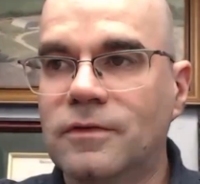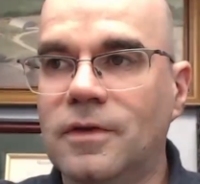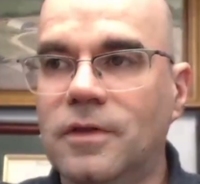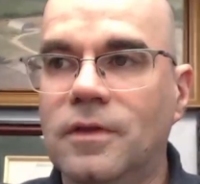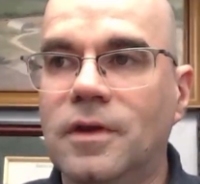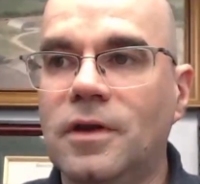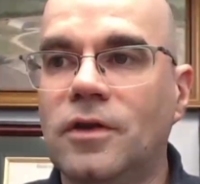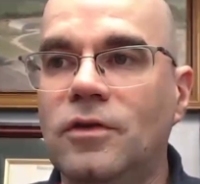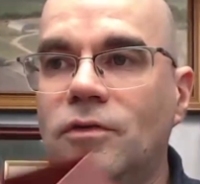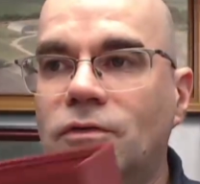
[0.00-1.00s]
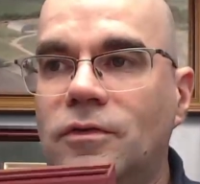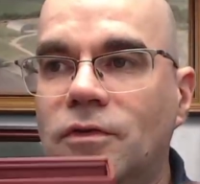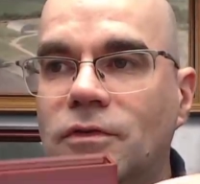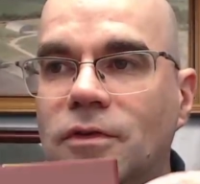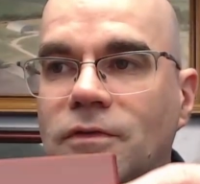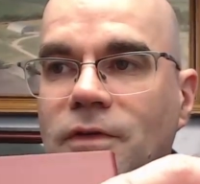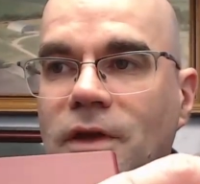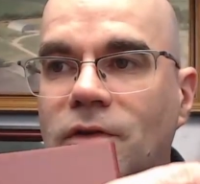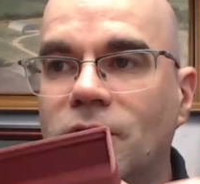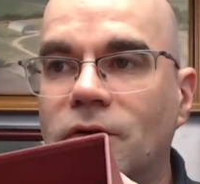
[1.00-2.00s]
and then I could use just the
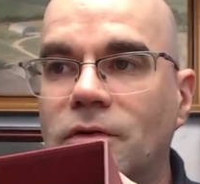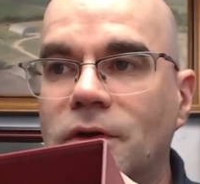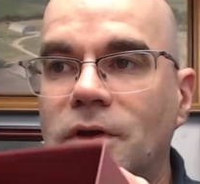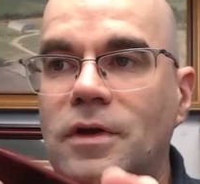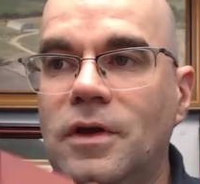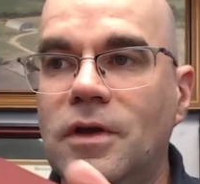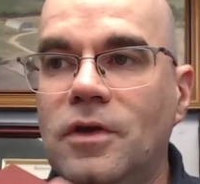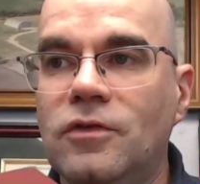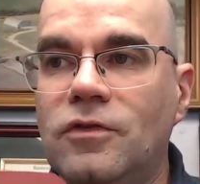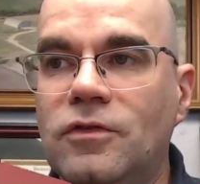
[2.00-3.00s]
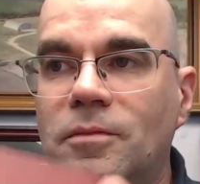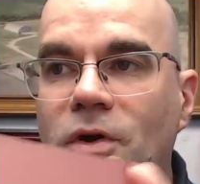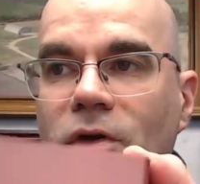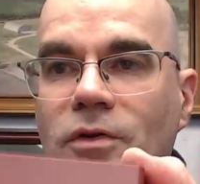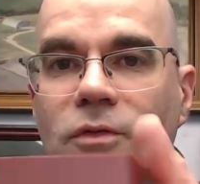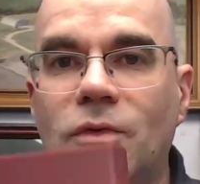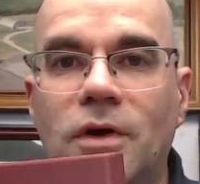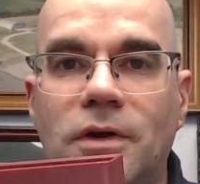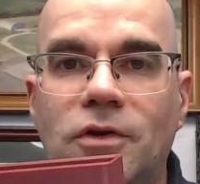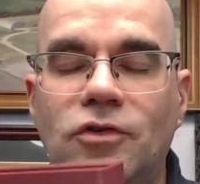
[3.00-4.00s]
standard smaller
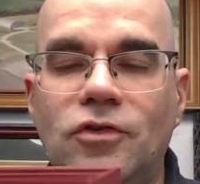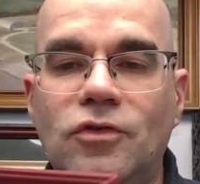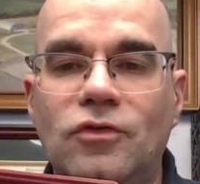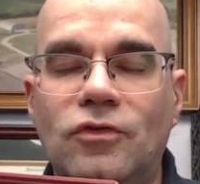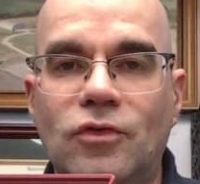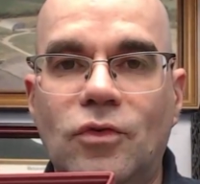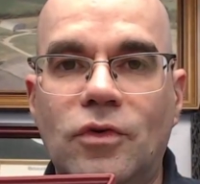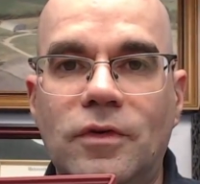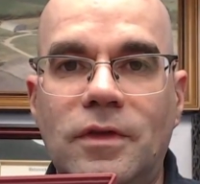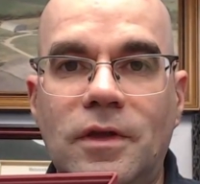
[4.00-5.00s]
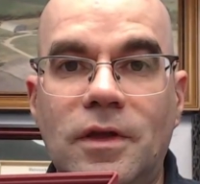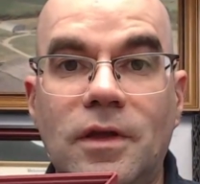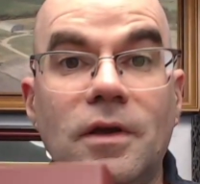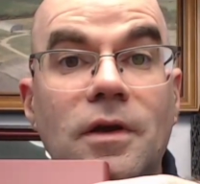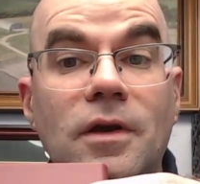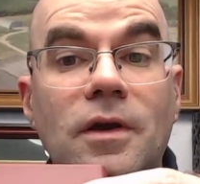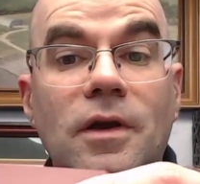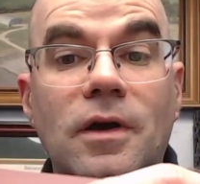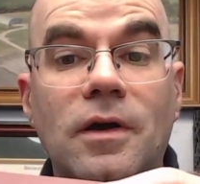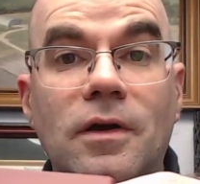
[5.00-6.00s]
one to store the
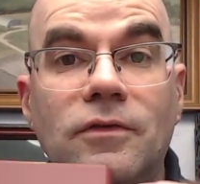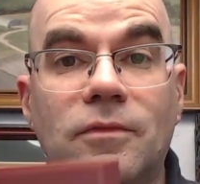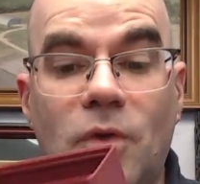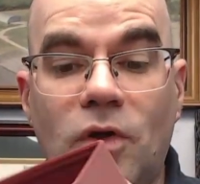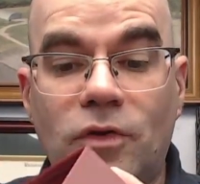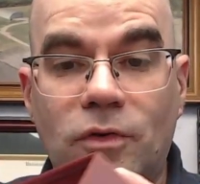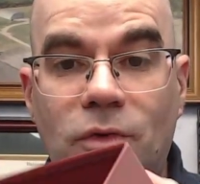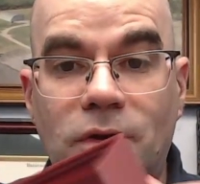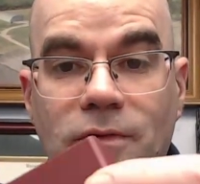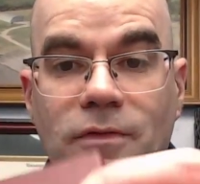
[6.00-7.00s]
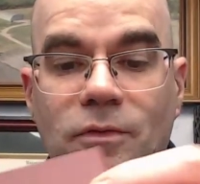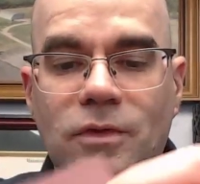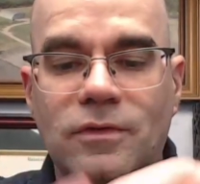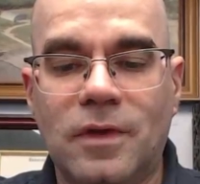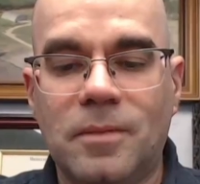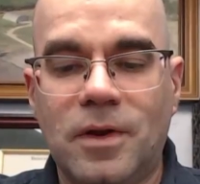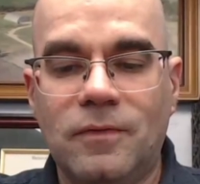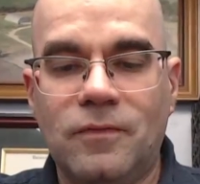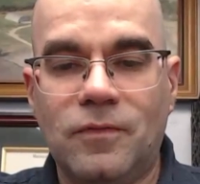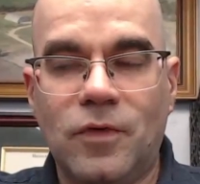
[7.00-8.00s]
smaller ones, the ones that might
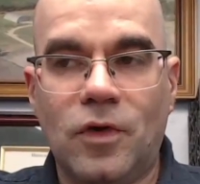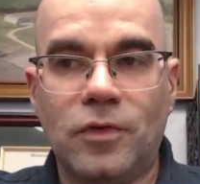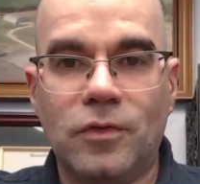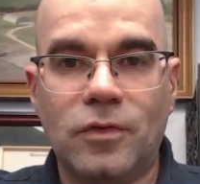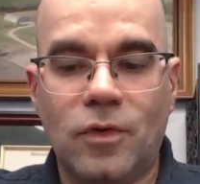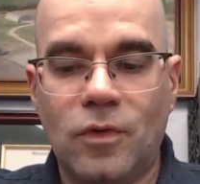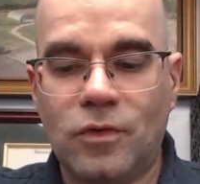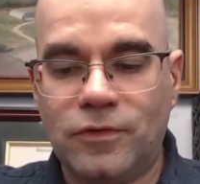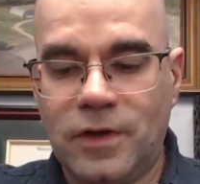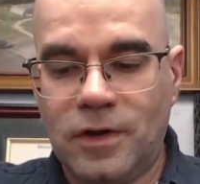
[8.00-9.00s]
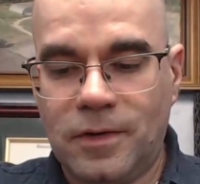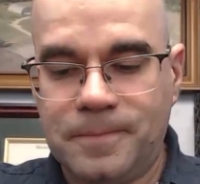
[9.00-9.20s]
fall through the holes here.